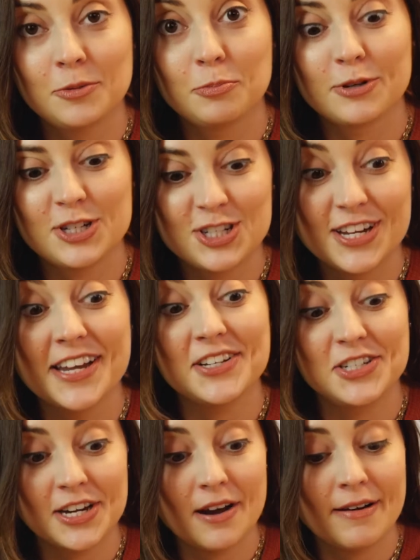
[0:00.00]
to appreciate
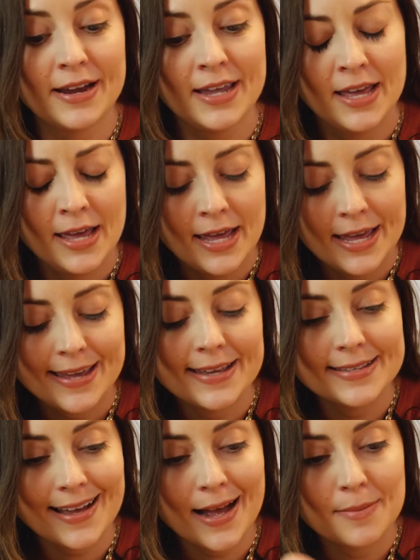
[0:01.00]
Jerry.
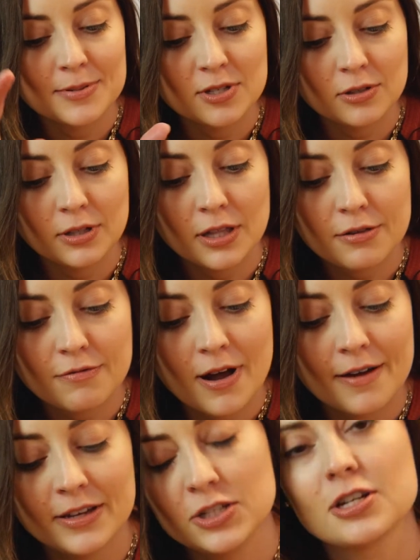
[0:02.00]
He's absolutely
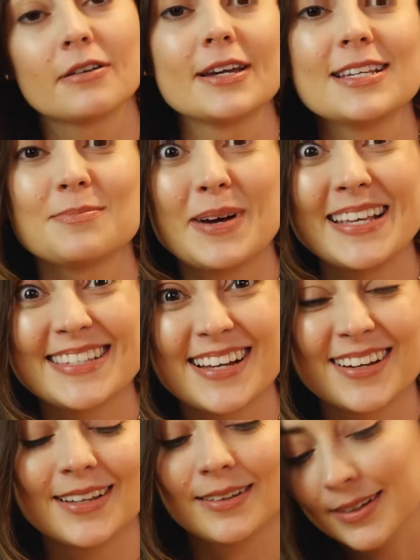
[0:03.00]
thriving. Jerry is my
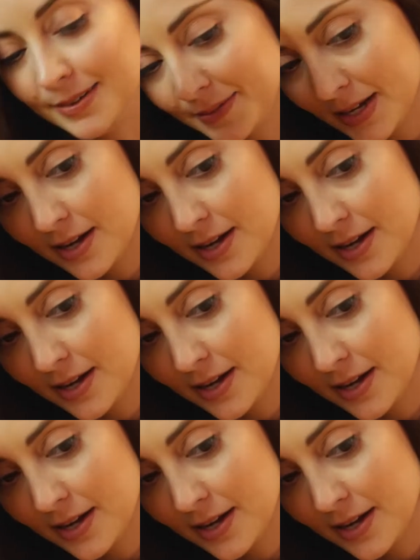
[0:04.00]
succulent.